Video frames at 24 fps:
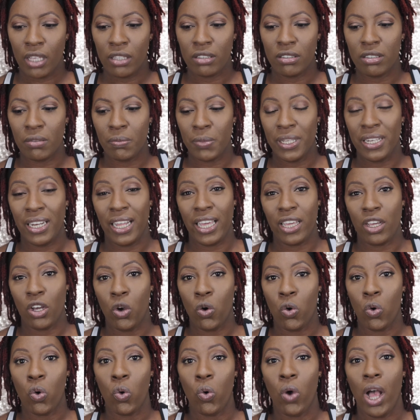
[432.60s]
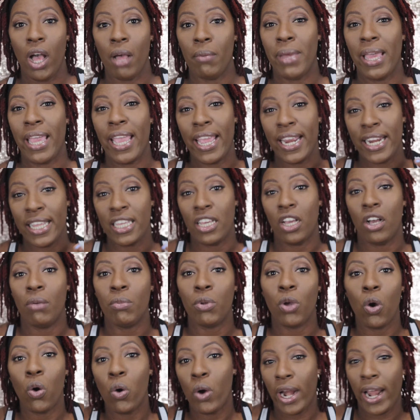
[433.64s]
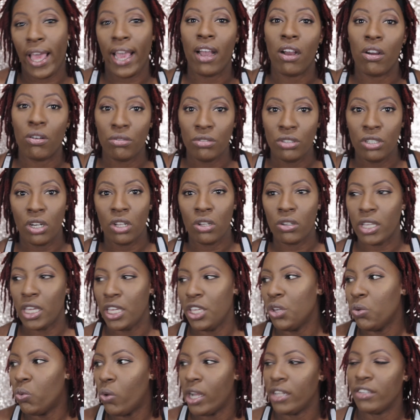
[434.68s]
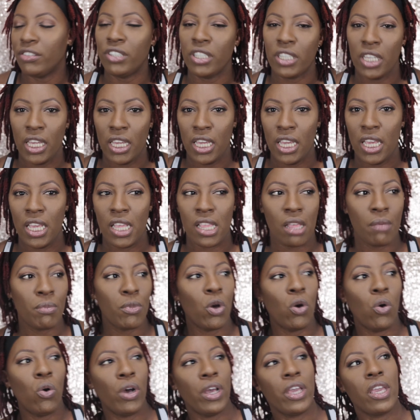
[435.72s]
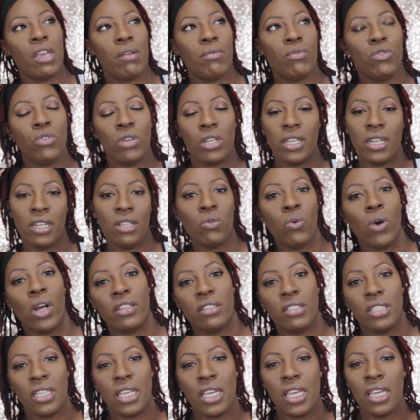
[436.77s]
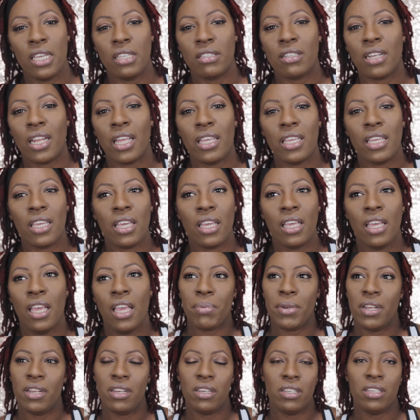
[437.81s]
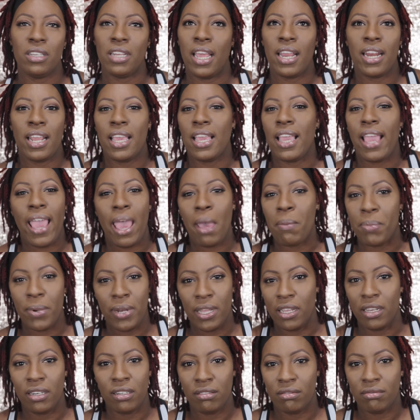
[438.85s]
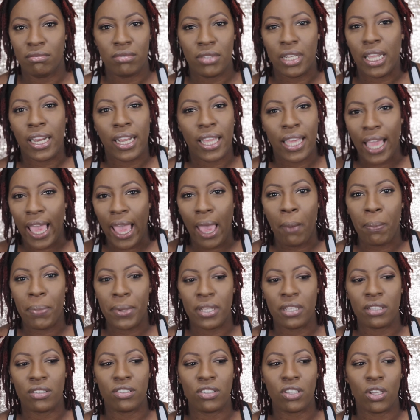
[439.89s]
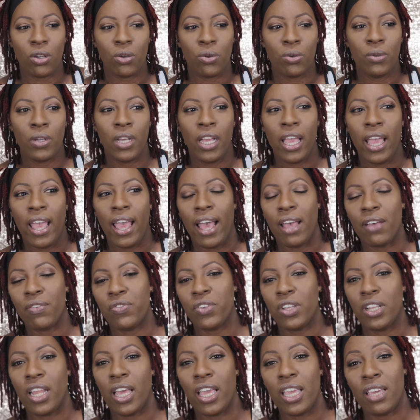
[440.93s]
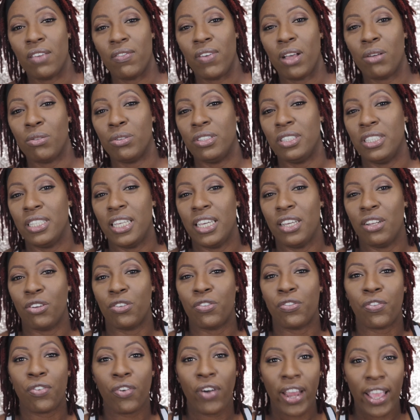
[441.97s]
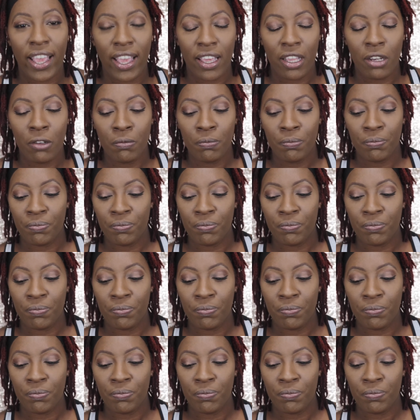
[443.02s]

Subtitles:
to be like, oh, I'm going out. You know, can you watch the kids? I'm going here. Can you watch the kids? Like, that ain't happening. That ain't happening. So I feel like if I was to get a friend,